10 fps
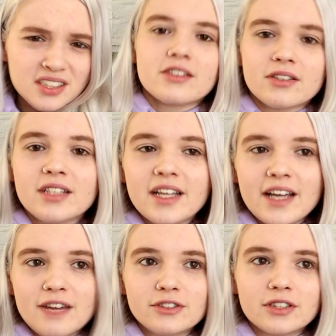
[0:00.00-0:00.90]
So the day
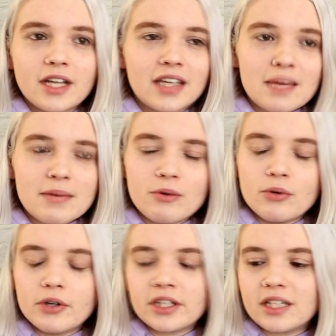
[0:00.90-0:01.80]
after I came at
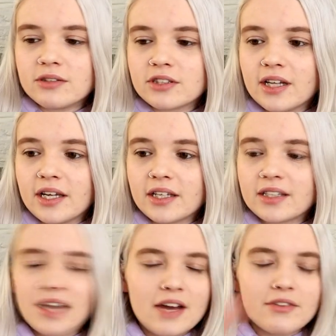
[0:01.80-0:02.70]
work and I was like,
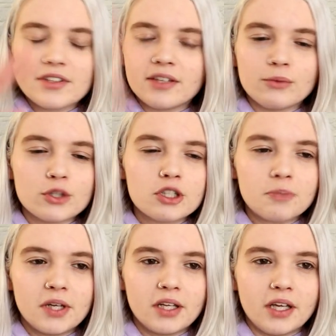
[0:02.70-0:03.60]
everything was
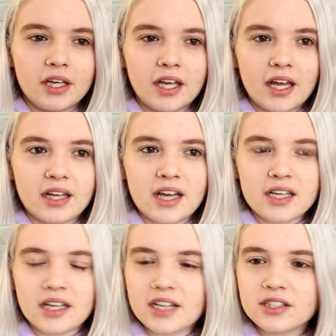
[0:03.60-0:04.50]
spinning and
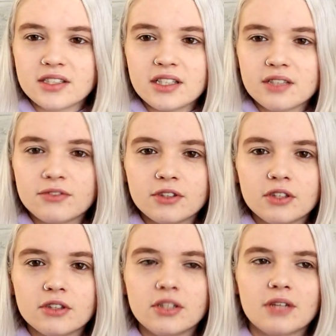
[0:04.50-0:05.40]
I just didn't feel
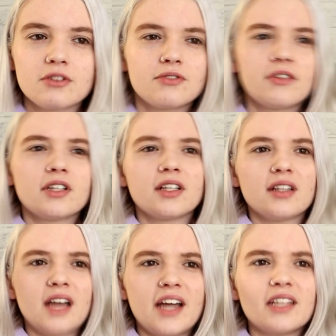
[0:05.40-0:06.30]
good. I was very
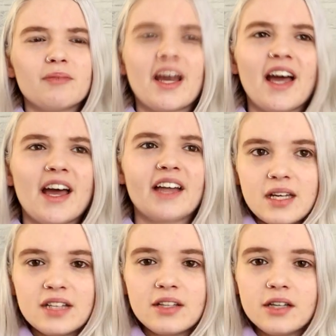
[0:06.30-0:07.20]
light in my head.
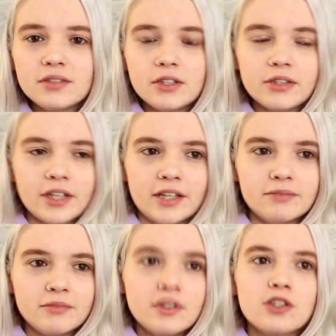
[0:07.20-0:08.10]
I thought, okay,
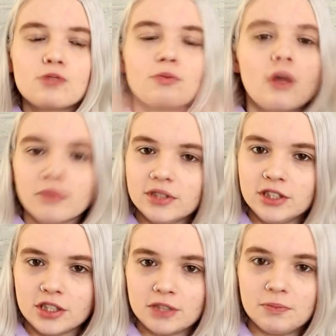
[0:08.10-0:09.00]
it's probably
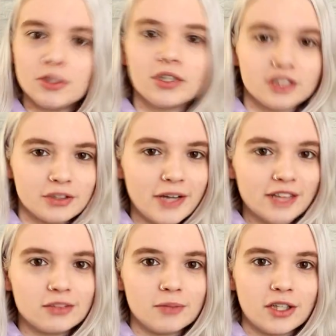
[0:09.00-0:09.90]
just because I drank
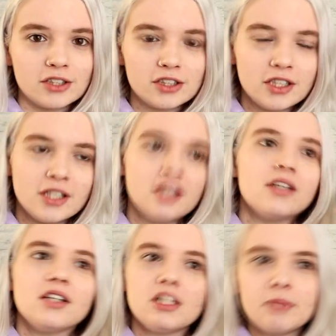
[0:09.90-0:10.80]
too much.
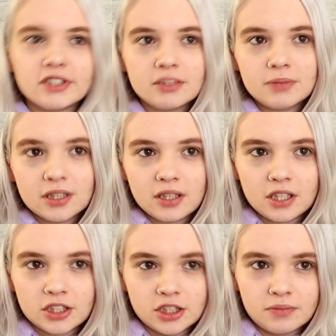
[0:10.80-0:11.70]
It appeared to be the
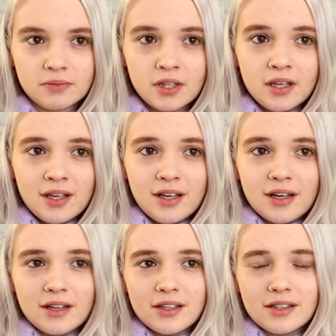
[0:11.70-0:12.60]
concussion.
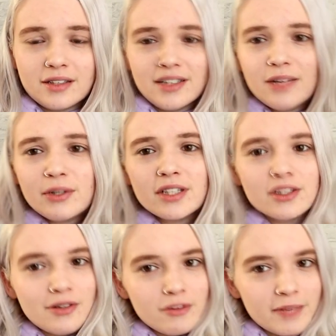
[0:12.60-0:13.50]
Then I wanted to
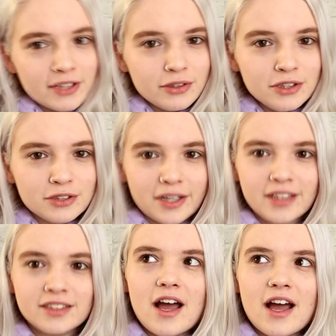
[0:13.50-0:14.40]
travel back to
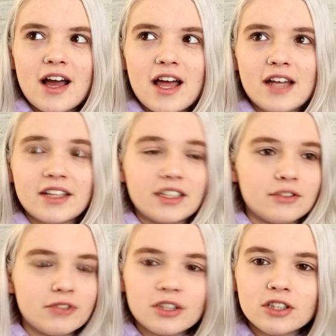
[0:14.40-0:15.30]
Utrecht and I didn't
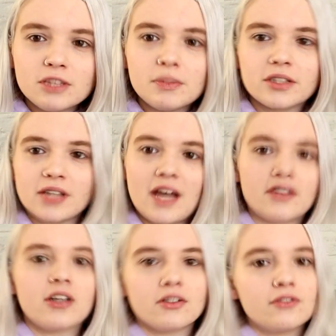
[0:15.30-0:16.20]
feel good because I
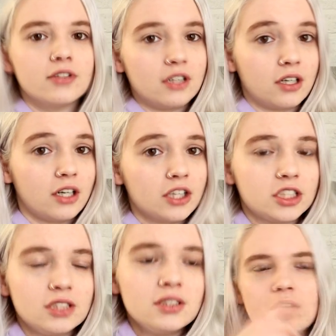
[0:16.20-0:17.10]
thought of the
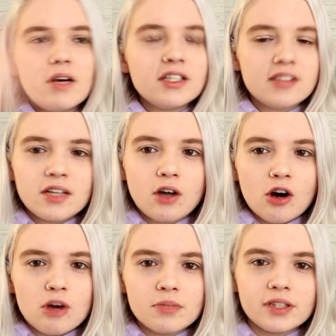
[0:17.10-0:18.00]
concussion. So I stayed
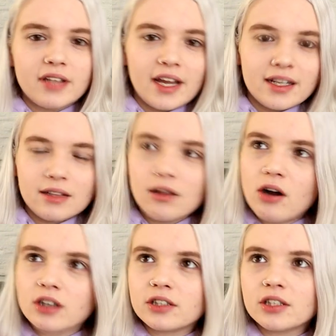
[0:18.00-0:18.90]
home a day
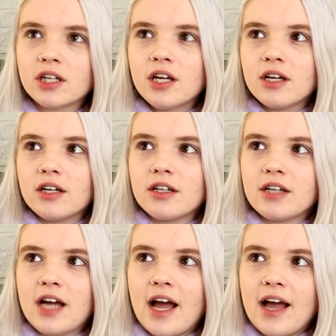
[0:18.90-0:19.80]
longer
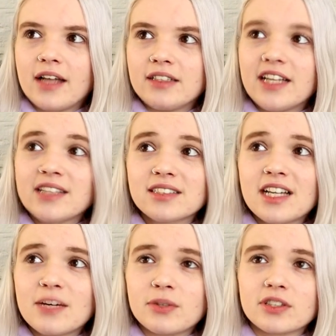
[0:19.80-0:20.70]
and yesterday
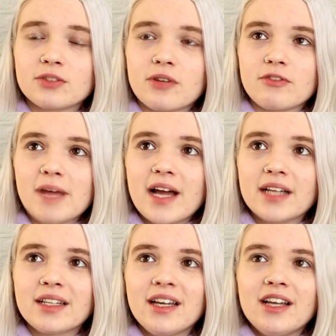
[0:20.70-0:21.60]
I wanted to travel
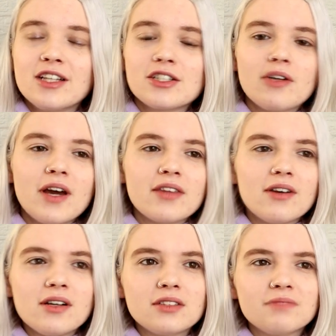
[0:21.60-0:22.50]
back. So I
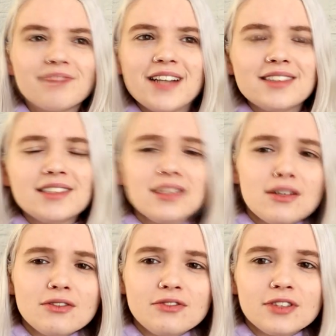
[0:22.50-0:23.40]
thought, I still
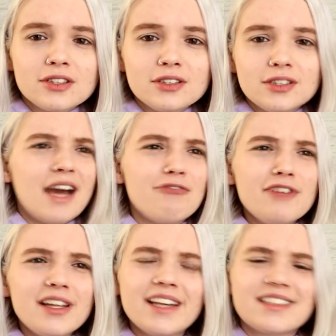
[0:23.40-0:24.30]
don't feel good. I
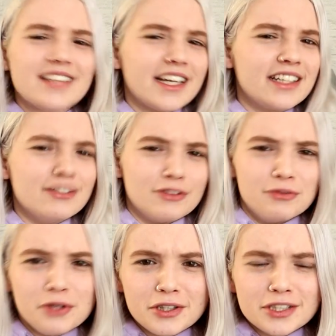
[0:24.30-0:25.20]
feel like it's getting even
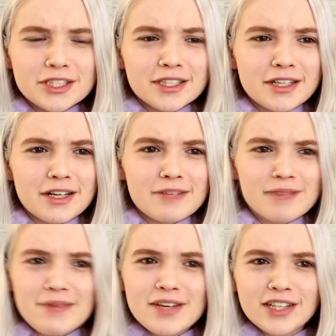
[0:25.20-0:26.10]
worse.
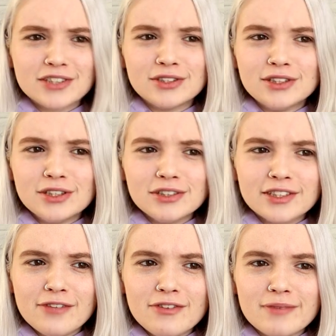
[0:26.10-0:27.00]
Maybe I should do
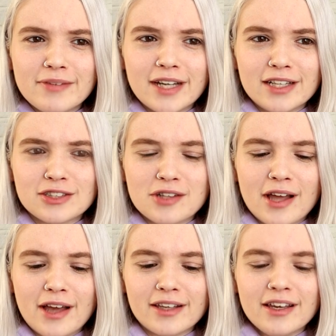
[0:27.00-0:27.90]
something. Maybe I should
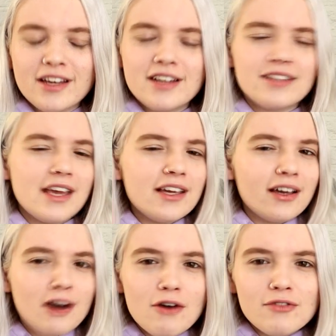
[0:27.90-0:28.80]
like take a
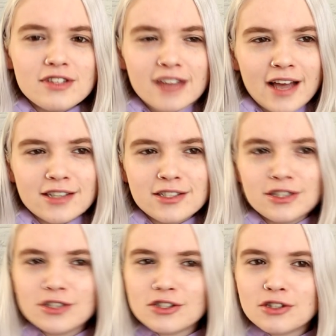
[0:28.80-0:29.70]
COVID test
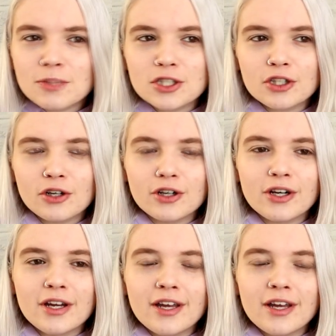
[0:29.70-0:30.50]
just to be sure.